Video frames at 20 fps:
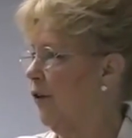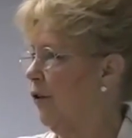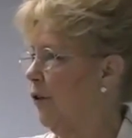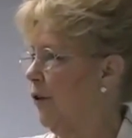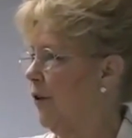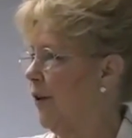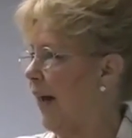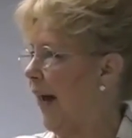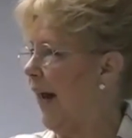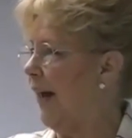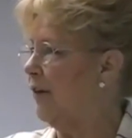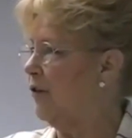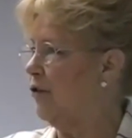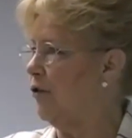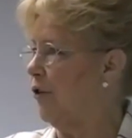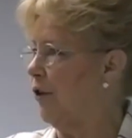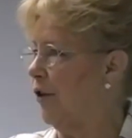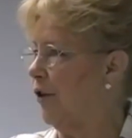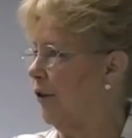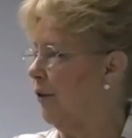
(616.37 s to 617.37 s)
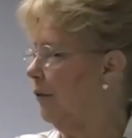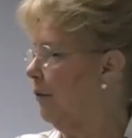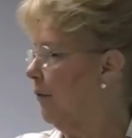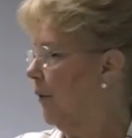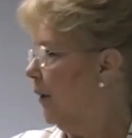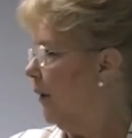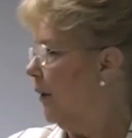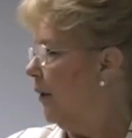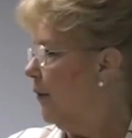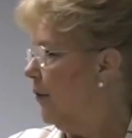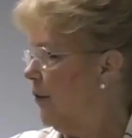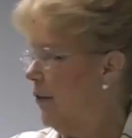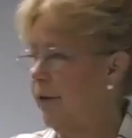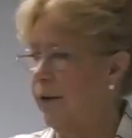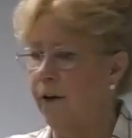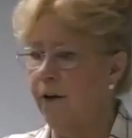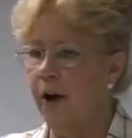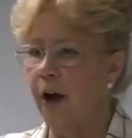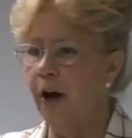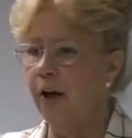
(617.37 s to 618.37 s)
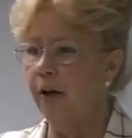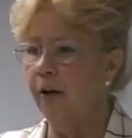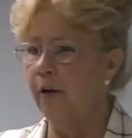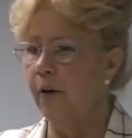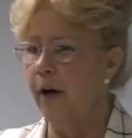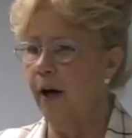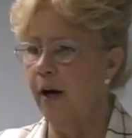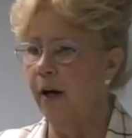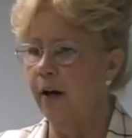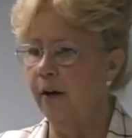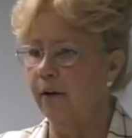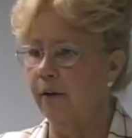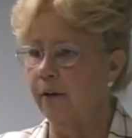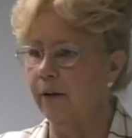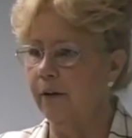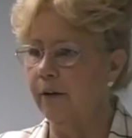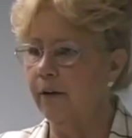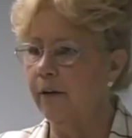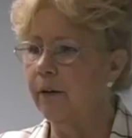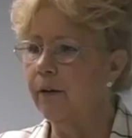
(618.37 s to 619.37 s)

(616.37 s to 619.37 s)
to attach to. So they're not going to hold.